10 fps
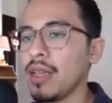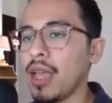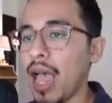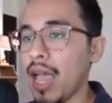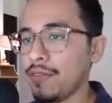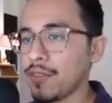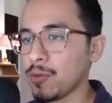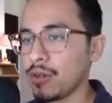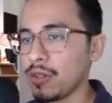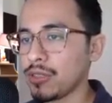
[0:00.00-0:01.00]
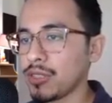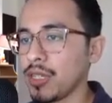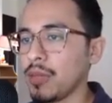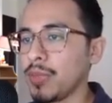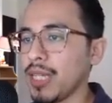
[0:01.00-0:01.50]
Afterwards,
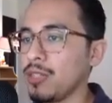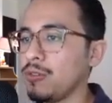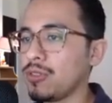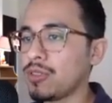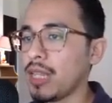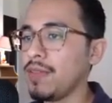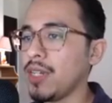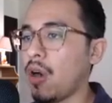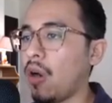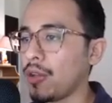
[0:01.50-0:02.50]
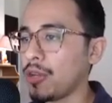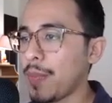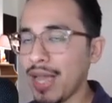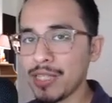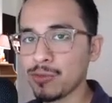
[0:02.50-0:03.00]
begin use saving all your
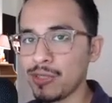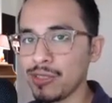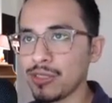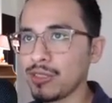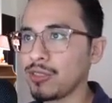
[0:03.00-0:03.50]
passwords.